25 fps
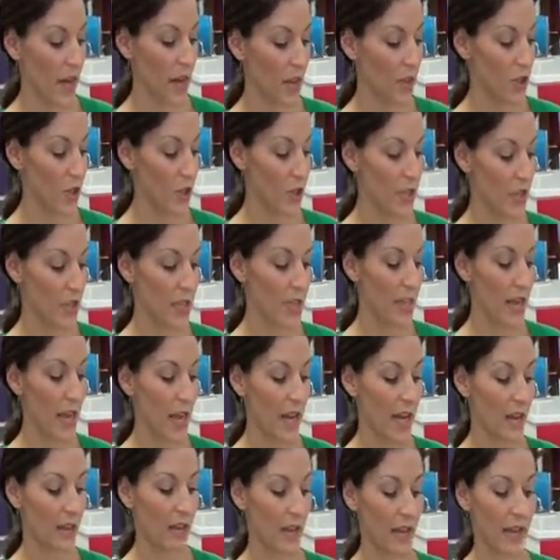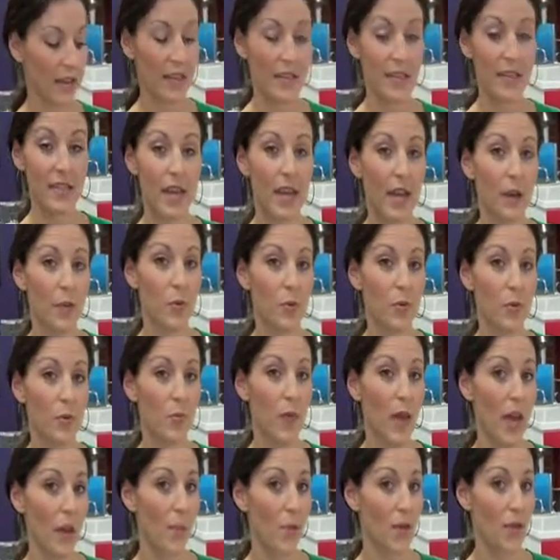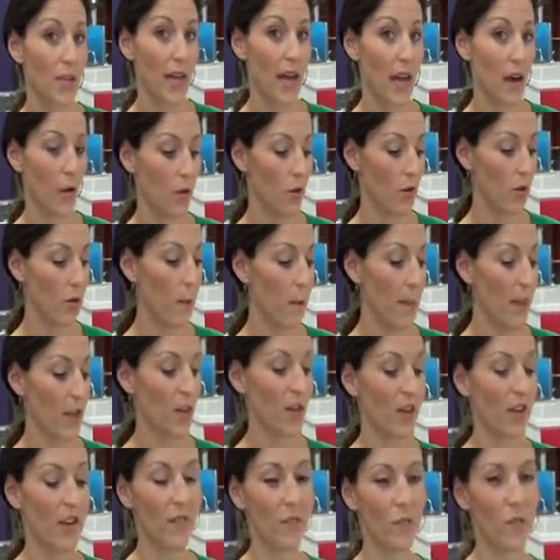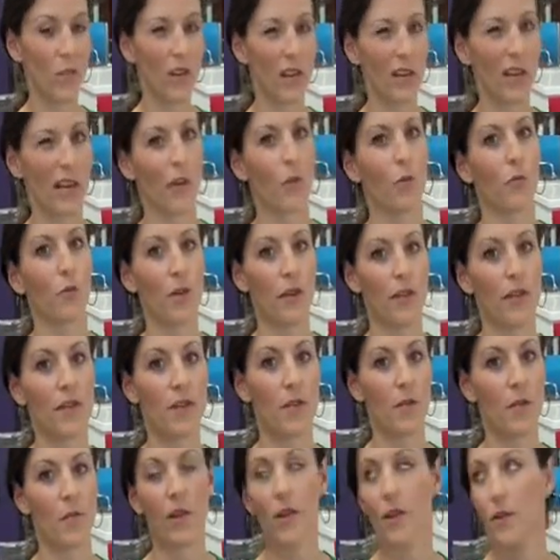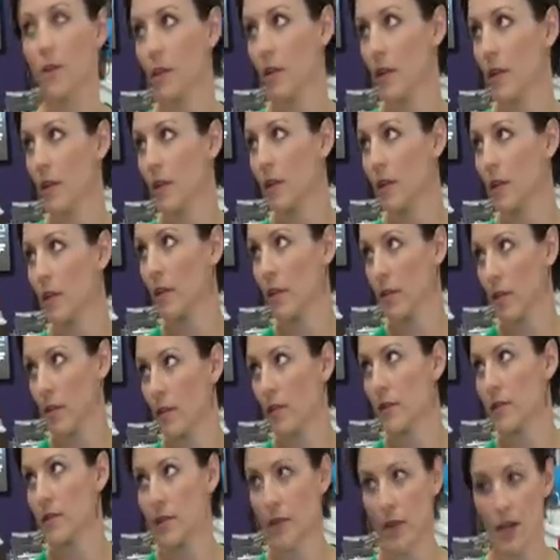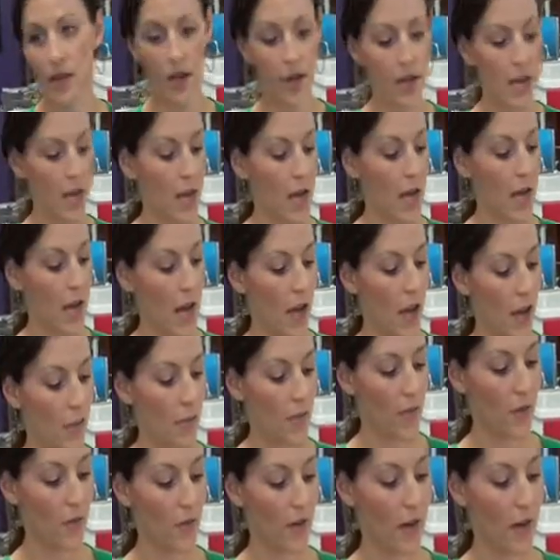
is just to take like a damp paper towel. You never want to like rinse them underneath the sink. They're